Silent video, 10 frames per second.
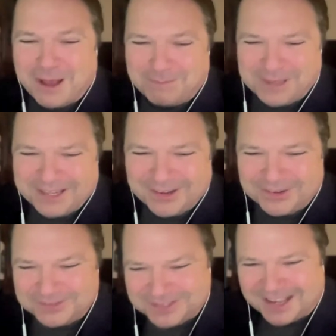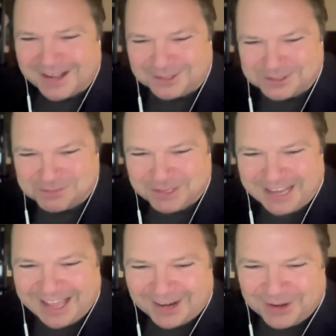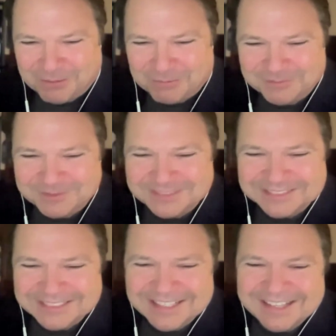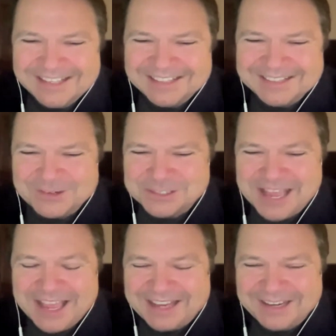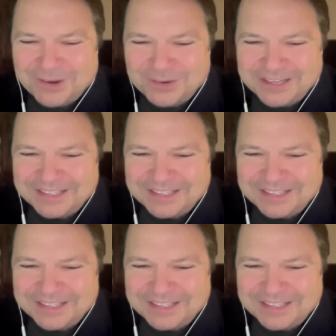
pop in on the congressman at home. Of course, I had no